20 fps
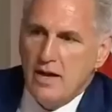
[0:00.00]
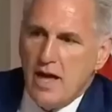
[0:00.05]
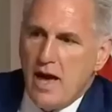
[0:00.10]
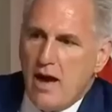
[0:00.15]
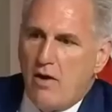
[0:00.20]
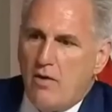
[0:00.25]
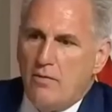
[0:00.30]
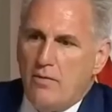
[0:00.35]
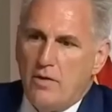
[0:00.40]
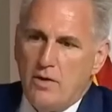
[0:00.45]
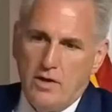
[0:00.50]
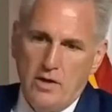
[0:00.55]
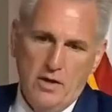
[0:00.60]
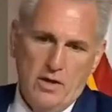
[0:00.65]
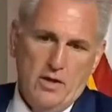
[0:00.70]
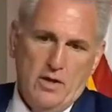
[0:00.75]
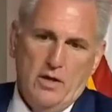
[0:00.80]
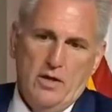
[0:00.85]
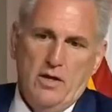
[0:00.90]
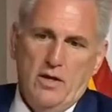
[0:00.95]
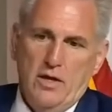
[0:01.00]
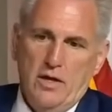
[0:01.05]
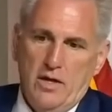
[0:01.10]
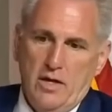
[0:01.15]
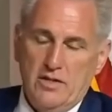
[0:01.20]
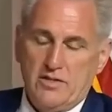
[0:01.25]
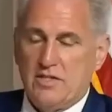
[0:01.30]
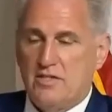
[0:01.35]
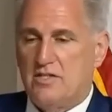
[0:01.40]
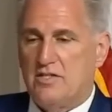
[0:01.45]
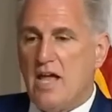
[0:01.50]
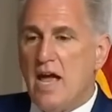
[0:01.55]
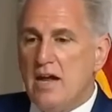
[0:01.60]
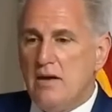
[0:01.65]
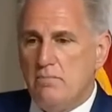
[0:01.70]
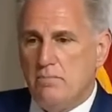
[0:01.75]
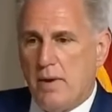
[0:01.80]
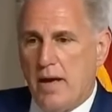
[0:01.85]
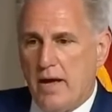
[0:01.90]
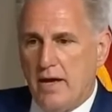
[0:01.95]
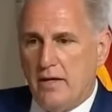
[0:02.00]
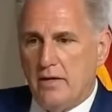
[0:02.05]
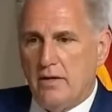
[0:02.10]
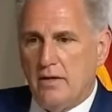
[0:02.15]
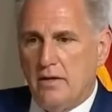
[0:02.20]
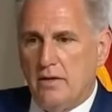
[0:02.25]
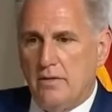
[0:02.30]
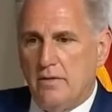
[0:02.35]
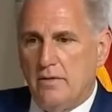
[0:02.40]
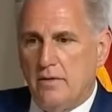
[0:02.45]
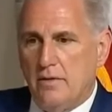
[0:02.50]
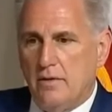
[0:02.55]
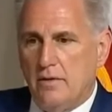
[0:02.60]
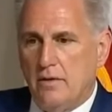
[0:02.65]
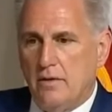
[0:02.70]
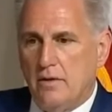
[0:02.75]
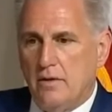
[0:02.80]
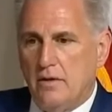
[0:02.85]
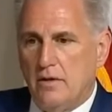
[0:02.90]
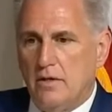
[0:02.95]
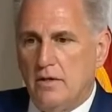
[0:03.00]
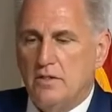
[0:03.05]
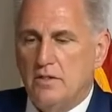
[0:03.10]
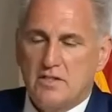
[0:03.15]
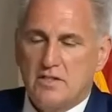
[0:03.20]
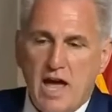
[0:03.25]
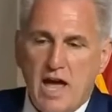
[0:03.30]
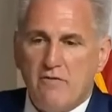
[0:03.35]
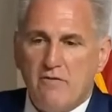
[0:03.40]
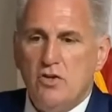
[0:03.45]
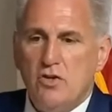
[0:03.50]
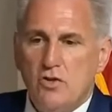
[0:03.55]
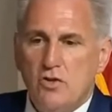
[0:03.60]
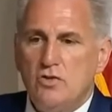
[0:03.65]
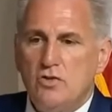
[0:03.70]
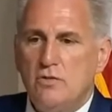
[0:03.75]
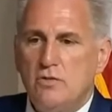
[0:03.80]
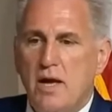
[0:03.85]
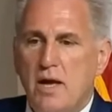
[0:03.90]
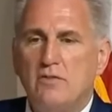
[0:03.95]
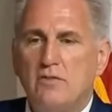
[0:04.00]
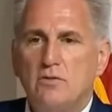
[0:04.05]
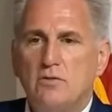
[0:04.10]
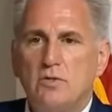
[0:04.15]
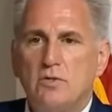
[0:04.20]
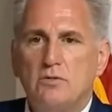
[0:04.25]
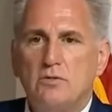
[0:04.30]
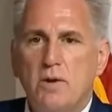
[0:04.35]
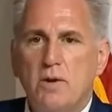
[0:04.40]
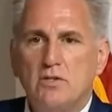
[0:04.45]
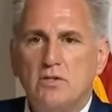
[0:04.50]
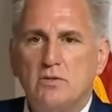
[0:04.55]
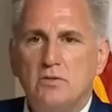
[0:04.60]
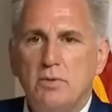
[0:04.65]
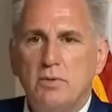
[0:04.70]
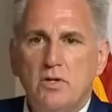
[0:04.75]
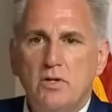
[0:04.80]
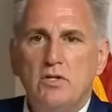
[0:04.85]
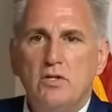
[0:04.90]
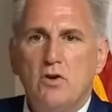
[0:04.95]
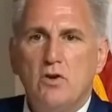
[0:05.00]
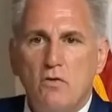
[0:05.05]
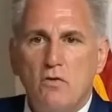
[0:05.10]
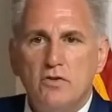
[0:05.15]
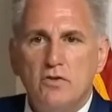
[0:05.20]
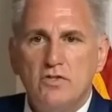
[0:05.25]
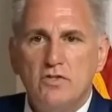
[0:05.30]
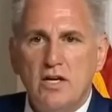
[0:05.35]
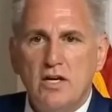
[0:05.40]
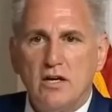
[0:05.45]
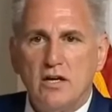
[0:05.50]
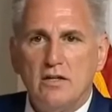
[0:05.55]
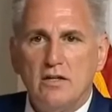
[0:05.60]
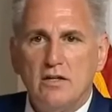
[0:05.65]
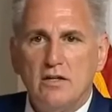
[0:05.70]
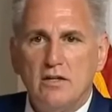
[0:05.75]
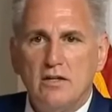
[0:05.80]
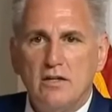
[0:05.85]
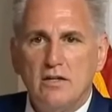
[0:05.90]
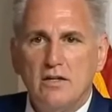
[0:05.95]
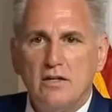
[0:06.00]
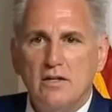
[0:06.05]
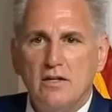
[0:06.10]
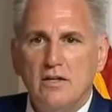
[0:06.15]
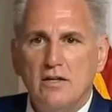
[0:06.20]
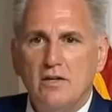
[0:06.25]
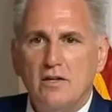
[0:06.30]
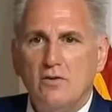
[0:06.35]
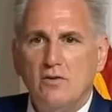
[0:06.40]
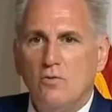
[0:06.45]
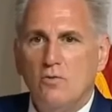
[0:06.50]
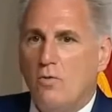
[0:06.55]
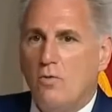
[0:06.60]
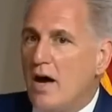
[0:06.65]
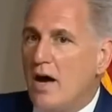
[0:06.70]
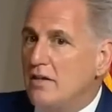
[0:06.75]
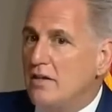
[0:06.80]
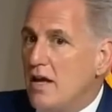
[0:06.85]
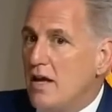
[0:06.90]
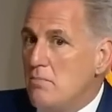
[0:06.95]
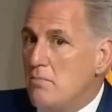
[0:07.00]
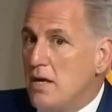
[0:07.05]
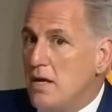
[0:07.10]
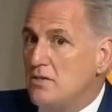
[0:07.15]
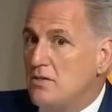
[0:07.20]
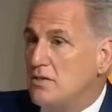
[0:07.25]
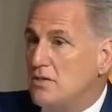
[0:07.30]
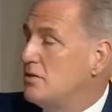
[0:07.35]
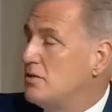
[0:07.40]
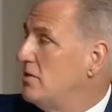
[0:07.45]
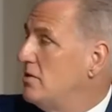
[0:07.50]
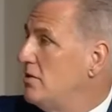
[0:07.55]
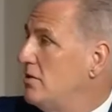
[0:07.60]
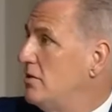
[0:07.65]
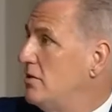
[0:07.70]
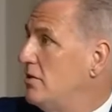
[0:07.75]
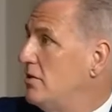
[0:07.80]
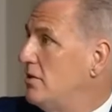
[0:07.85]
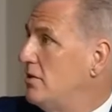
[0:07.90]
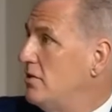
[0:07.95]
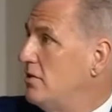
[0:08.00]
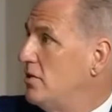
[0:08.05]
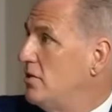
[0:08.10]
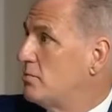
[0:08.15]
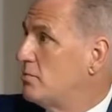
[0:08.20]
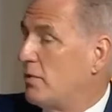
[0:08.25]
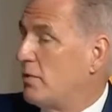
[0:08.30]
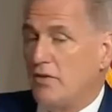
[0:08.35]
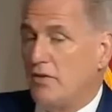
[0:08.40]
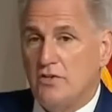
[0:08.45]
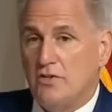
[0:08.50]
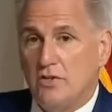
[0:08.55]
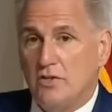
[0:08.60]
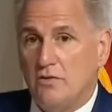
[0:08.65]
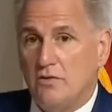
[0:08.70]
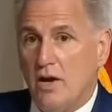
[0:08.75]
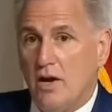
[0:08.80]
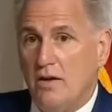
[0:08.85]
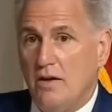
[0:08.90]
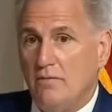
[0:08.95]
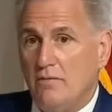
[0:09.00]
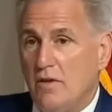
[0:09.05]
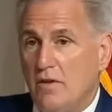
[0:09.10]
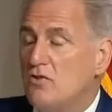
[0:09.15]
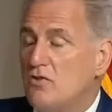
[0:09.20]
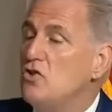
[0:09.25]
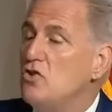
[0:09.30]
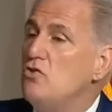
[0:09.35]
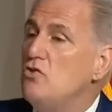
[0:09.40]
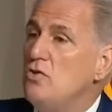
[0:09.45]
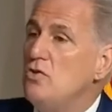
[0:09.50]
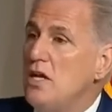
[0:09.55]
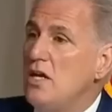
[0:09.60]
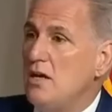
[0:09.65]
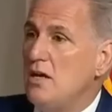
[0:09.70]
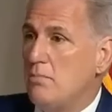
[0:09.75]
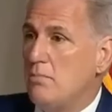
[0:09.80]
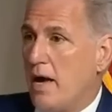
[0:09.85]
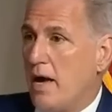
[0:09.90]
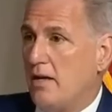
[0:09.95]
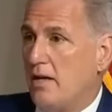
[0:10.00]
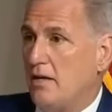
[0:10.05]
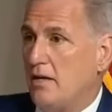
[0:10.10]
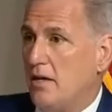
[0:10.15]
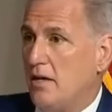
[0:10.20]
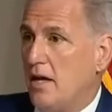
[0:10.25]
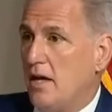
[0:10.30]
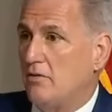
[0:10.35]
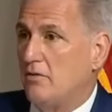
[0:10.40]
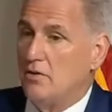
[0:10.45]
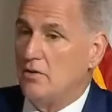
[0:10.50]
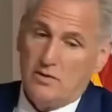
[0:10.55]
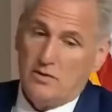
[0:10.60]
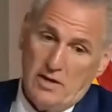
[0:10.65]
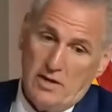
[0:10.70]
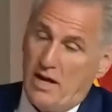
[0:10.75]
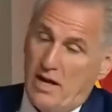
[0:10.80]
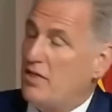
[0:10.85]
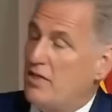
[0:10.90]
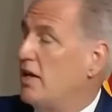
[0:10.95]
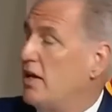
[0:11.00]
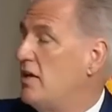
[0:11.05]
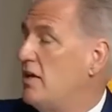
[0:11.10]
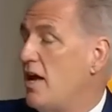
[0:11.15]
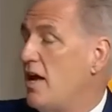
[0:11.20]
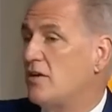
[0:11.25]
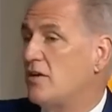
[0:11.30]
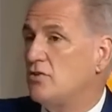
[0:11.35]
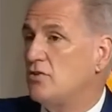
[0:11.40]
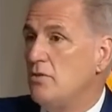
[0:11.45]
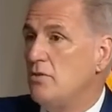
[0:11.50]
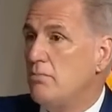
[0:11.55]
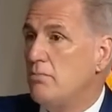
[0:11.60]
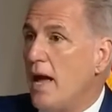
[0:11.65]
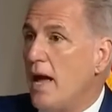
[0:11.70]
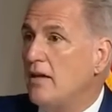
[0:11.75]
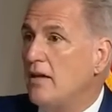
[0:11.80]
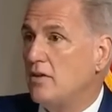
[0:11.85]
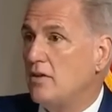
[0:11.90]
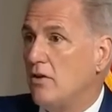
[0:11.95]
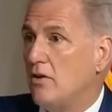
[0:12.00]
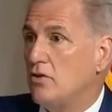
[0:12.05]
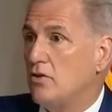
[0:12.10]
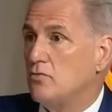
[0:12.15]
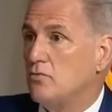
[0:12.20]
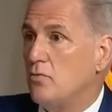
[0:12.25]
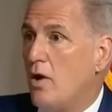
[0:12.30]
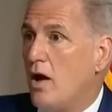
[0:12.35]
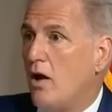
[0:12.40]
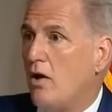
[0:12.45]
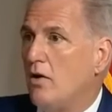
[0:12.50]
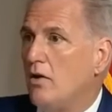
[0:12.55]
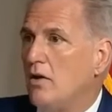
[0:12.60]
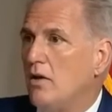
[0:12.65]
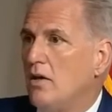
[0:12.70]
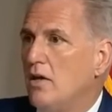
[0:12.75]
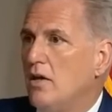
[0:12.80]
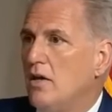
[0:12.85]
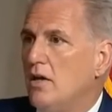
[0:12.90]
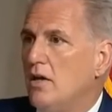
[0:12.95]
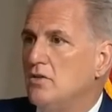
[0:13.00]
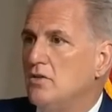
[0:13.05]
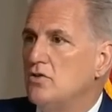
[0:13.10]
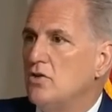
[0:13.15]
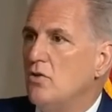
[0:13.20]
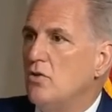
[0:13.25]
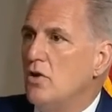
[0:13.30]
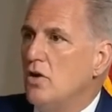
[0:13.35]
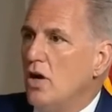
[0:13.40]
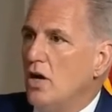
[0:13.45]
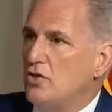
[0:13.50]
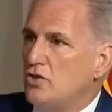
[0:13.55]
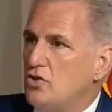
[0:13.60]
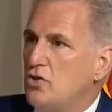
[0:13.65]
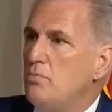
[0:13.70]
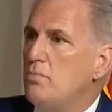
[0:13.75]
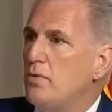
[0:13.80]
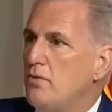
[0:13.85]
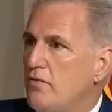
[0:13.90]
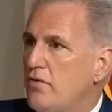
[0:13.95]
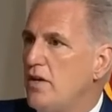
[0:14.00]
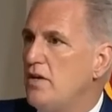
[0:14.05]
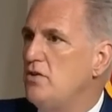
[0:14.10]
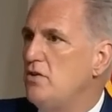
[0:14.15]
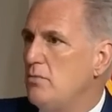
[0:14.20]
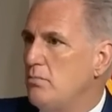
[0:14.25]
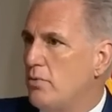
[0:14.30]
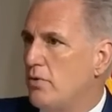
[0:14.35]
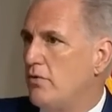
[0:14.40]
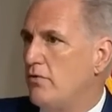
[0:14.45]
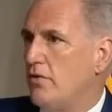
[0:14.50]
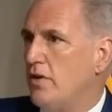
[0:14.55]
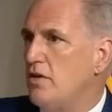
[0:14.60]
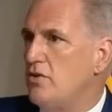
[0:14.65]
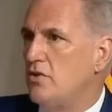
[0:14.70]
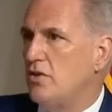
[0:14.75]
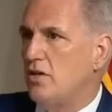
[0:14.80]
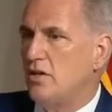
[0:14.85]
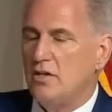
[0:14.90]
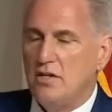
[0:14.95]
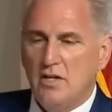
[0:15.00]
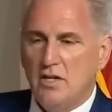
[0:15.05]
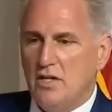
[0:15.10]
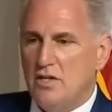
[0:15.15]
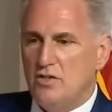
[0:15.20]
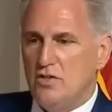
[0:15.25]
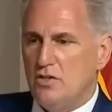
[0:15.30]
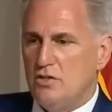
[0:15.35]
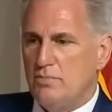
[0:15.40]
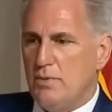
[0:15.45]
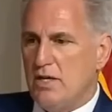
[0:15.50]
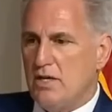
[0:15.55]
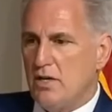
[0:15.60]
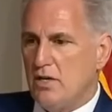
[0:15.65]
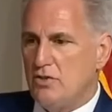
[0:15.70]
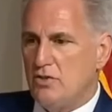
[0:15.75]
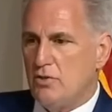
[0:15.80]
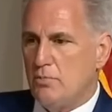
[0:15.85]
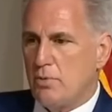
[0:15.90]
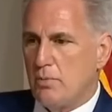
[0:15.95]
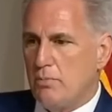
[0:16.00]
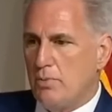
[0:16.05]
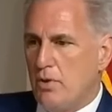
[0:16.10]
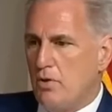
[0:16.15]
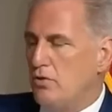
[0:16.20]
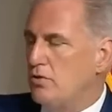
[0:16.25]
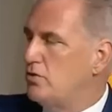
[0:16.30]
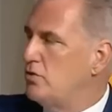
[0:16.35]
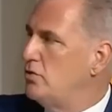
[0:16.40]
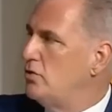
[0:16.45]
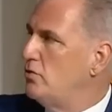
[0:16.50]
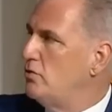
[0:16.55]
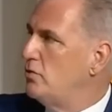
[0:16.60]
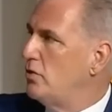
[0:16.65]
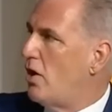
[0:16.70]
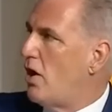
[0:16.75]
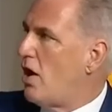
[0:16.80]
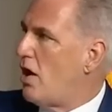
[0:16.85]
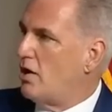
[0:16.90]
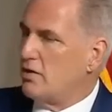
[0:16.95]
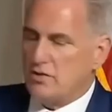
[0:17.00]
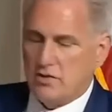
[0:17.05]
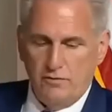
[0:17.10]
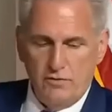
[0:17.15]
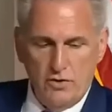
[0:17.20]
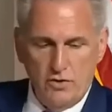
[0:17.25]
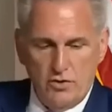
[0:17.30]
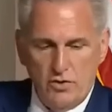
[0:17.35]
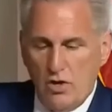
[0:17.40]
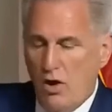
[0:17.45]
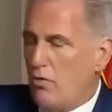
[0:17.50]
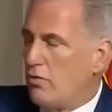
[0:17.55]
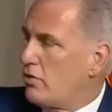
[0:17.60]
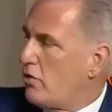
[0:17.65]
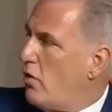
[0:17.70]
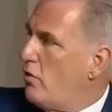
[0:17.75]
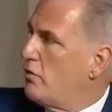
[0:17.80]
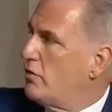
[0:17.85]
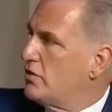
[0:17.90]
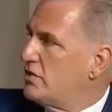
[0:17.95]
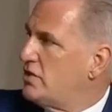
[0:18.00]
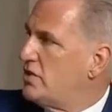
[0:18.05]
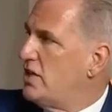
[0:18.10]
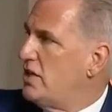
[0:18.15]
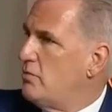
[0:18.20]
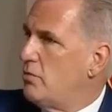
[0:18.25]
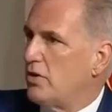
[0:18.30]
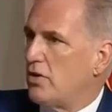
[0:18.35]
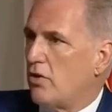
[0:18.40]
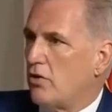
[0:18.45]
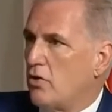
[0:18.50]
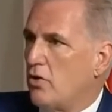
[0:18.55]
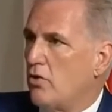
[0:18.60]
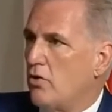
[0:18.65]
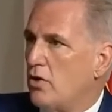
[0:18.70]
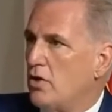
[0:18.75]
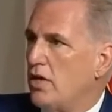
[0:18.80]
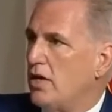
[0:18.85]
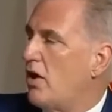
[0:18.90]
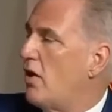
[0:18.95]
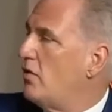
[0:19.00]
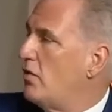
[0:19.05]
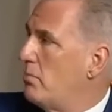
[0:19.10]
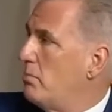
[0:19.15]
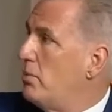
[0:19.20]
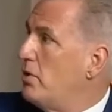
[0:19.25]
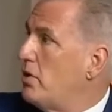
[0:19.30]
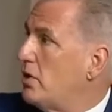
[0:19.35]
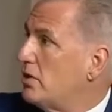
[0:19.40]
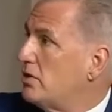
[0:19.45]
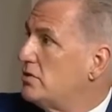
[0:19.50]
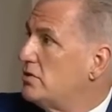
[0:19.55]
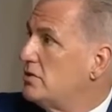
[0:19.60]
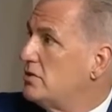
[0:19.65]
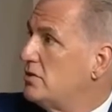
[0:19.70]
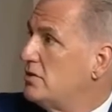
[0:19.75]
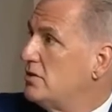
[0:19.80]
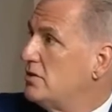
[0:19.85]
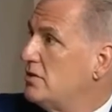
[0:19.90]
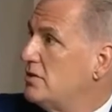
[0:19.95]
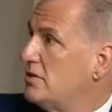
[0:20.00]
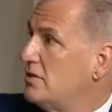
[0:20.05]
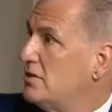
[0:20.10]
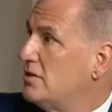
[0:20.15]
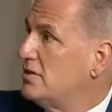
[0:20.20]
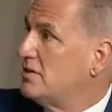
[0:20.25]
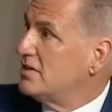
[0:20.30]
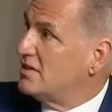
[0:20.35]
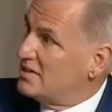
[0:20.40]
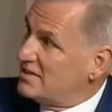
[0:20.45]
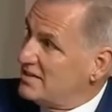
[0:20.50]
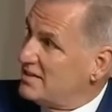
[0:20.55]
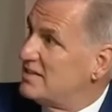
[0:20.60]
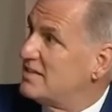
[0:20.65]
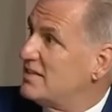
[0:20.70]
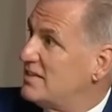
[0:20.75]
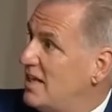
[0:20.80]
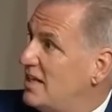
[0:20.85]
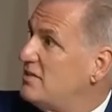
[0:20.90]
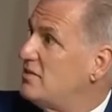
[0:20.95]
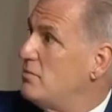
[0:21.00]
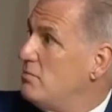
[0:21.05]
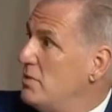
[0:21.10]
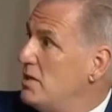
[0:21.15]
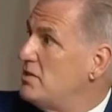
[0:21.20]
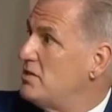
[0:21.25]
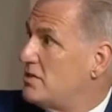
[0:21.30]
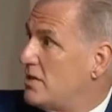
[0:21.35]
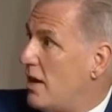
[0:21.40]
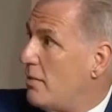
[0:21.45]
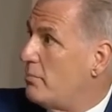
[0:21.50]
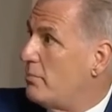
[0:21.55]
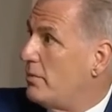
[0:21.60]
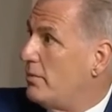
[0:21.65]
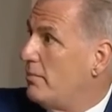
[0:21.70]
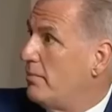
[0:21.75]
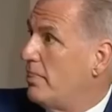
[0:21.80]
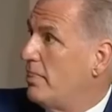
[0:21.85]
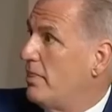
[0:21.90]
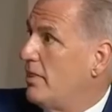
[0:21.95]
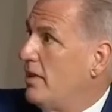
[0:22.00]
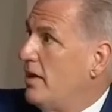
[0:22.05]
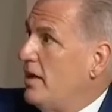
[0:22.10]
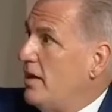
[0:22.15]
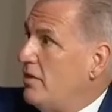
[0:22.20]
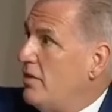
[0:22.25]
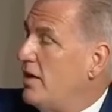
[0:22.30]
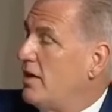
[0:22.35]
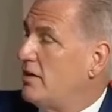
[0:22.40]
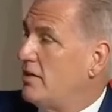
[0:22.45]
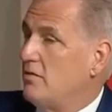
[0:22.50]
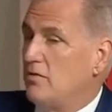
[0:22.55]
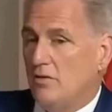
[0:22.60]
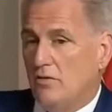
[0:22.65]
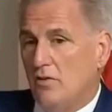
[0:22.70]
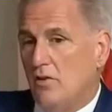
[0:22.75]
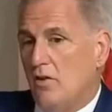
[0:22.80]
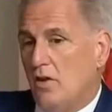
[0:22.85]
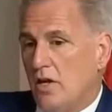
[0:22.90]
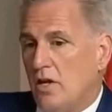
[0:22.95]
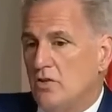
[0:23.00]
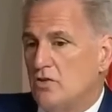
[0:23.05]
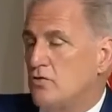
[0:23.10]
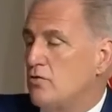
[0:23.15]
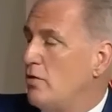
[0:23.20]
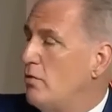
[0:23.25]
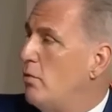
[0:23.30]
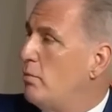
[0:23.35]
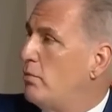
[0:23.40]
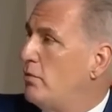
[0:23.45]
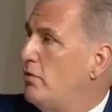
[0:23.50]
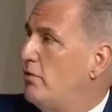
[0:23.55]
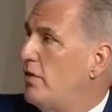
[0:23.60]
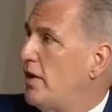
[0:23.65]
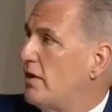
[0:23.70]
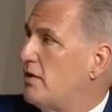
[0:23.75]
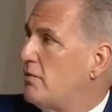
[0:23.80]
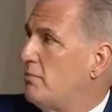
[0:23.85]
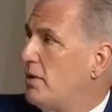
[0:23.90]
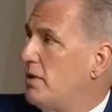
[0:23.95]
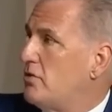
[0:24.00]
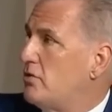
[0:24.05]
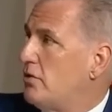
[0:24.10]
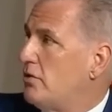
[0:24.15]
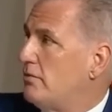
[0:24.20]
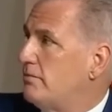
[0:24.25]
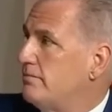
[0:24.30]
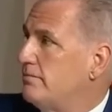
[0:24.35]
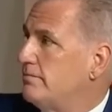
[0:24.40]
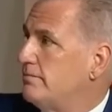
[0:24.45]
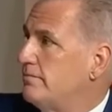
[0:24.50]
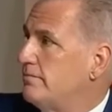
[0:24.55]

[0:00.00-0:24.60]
Now, it's a state bank. Does Gavin Newsom have some responsibility to oversee it? Why did they miss this provision, right? It's a unique bank in Edison. I think he actually banked there as well. So a supervision provision, just because you propose new laws, if you don't oversee what are currently on the books, that's a misstep. And I think history will prove that to be true.